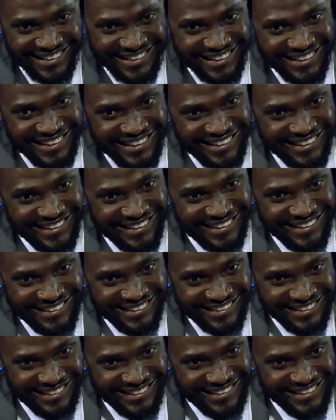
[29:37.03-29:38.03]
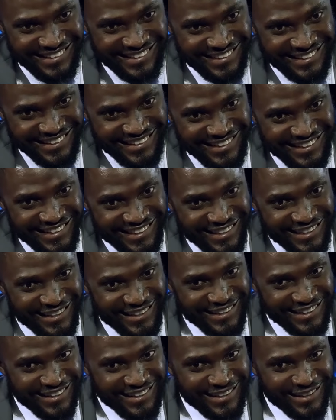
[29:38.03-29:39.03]
not, this is out and
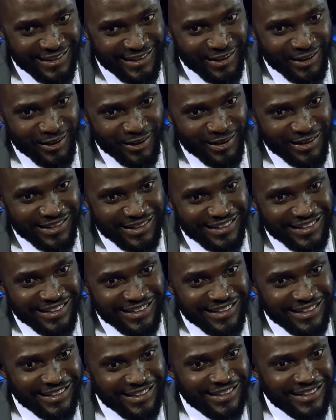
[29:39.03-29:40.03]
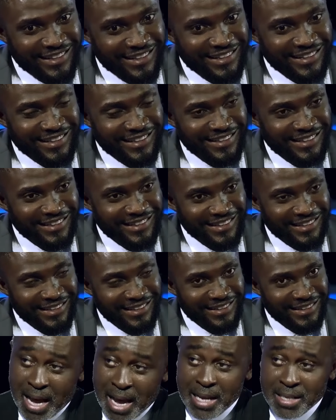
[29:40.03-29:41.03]
everything. That's what I suspect,
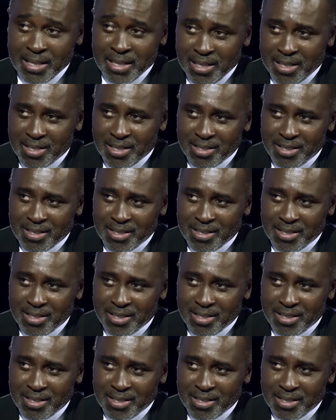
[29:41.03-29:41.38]
highly.